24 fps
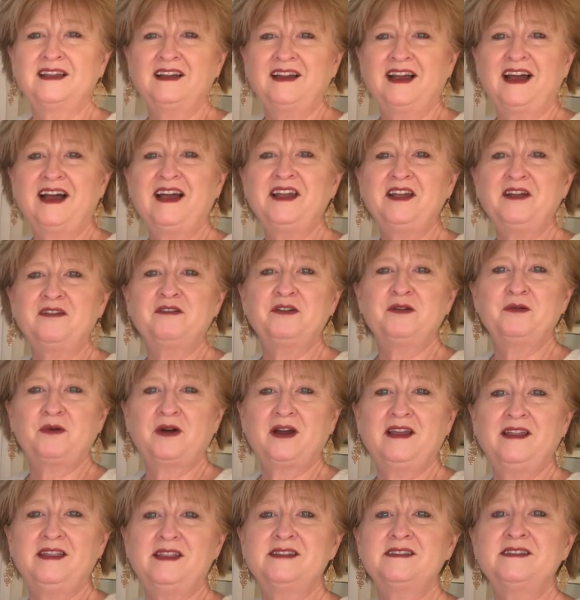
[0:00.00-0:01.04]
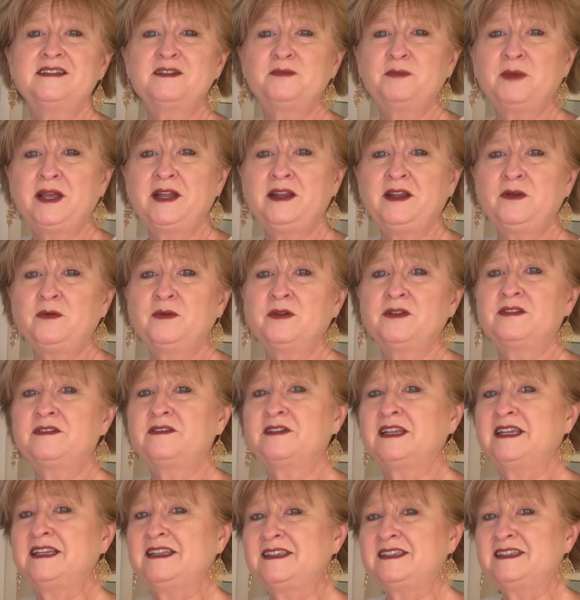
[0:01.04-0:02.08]
Hi everyone, this is Penny with
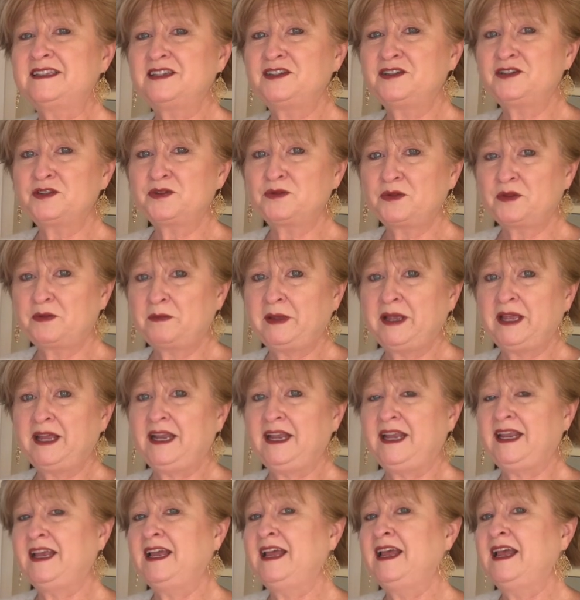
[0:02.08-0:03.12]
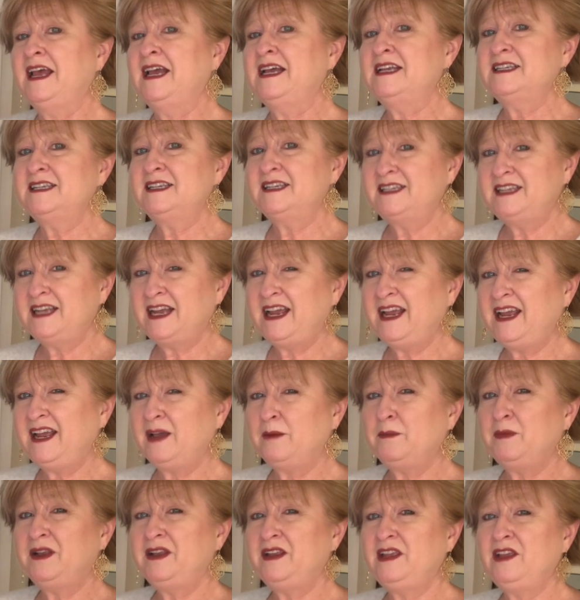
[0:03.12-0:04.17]
In Stitches with Penny. Today I'm
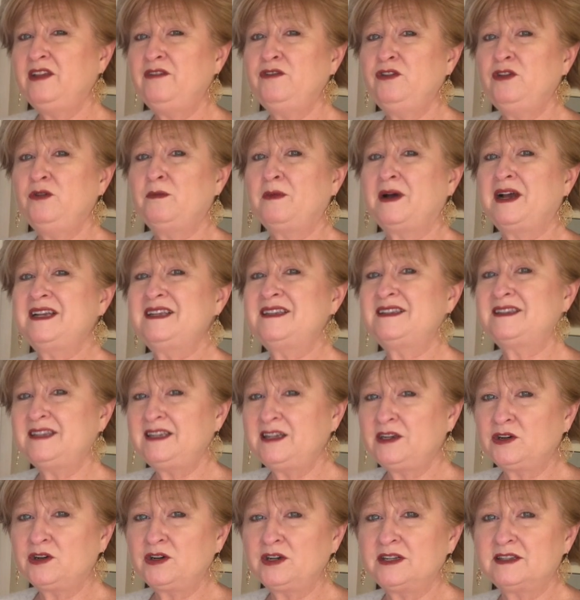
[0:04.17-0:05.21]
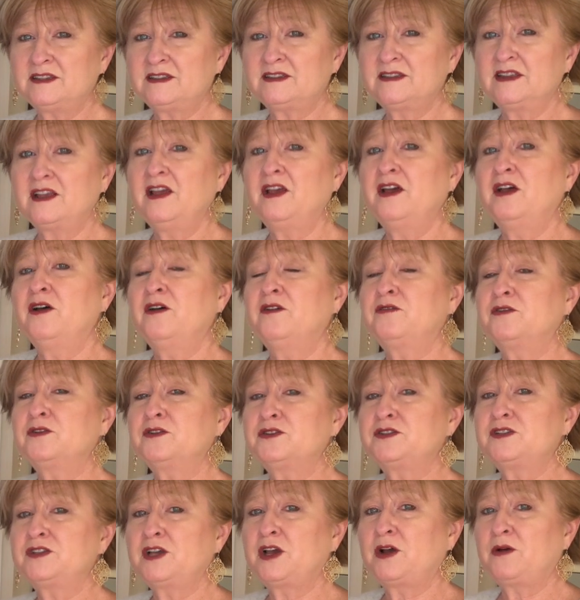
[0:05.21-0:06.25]
going to give you my secrets for
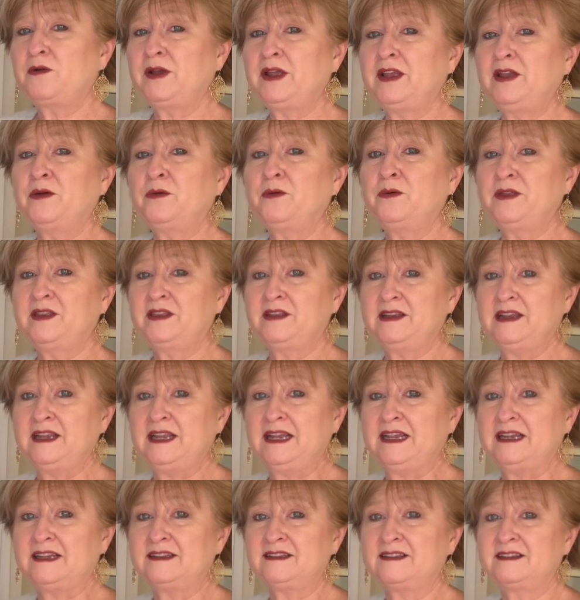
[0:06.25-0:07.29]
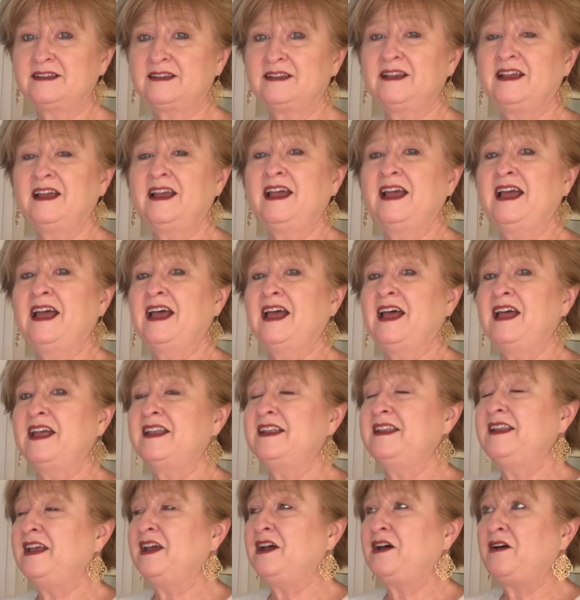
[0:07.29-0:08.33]
sewing with knits.
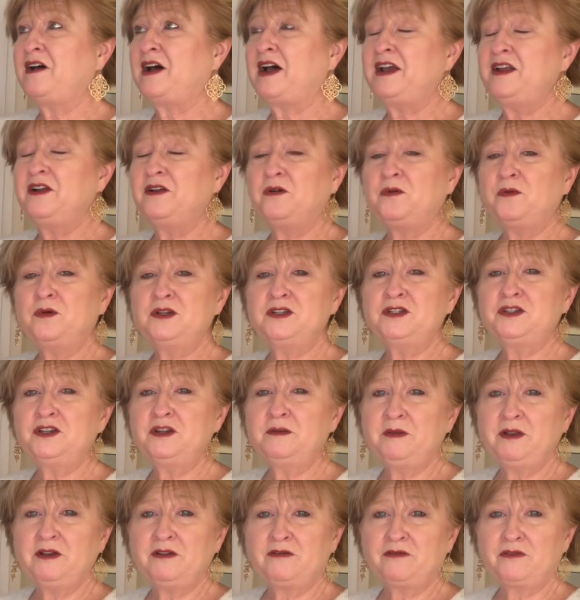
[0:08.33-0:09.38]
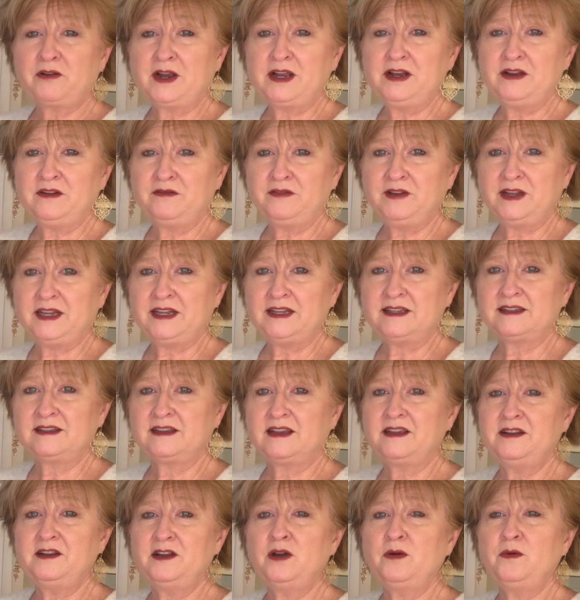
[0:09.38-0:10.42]
Now, I don't want you to be afraid of knits.
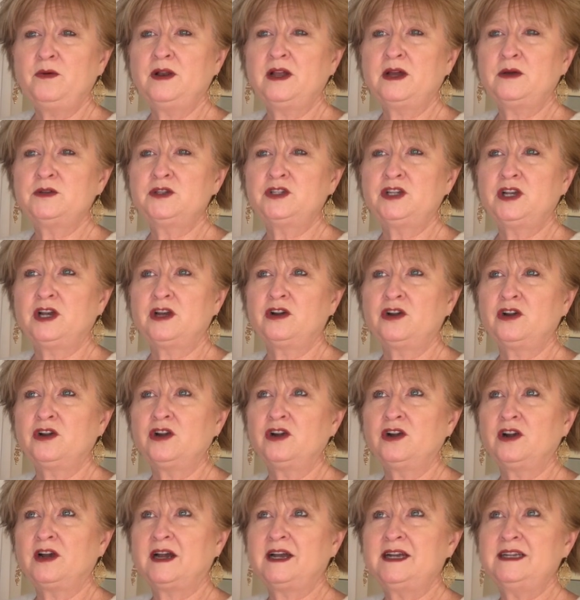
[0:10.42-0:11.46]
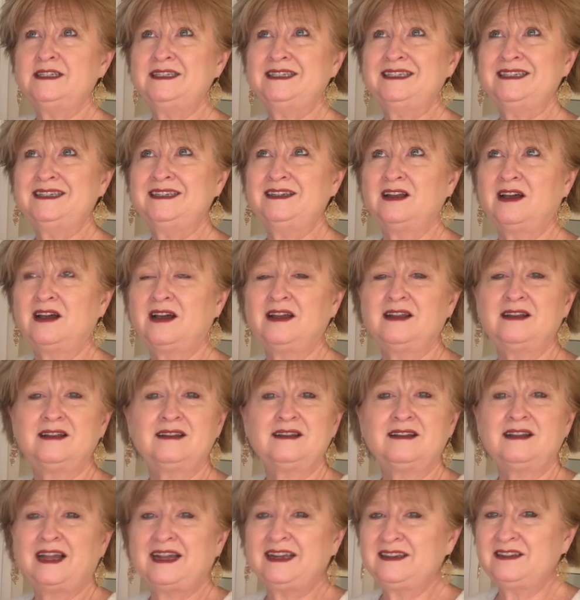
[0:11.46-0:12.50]
I know when I was younger I did not
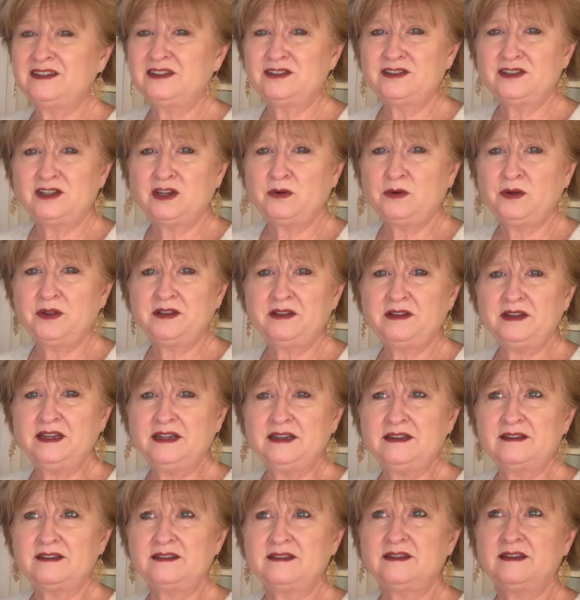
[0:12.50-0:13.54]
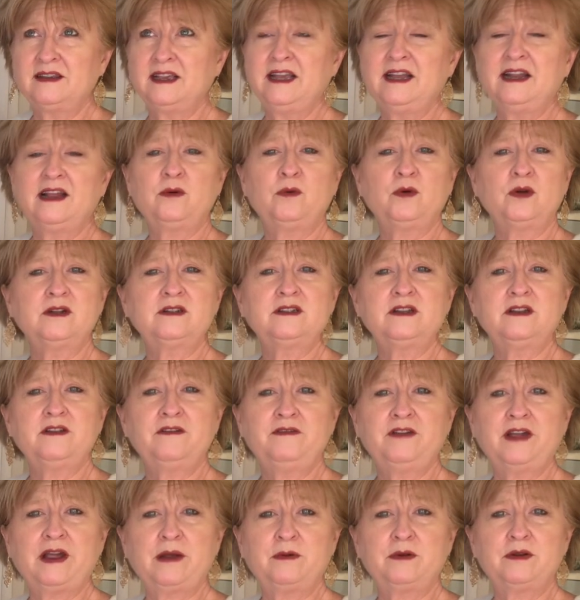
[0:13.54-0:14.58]
like to sew with knits, and I worked at a
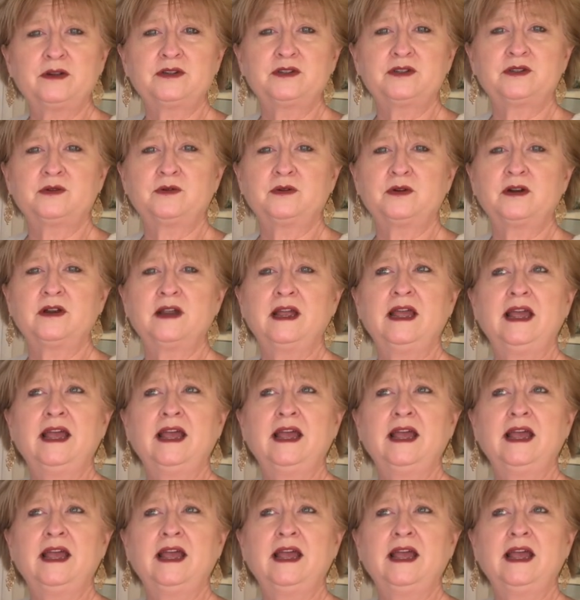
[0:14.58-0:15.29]
fabric store,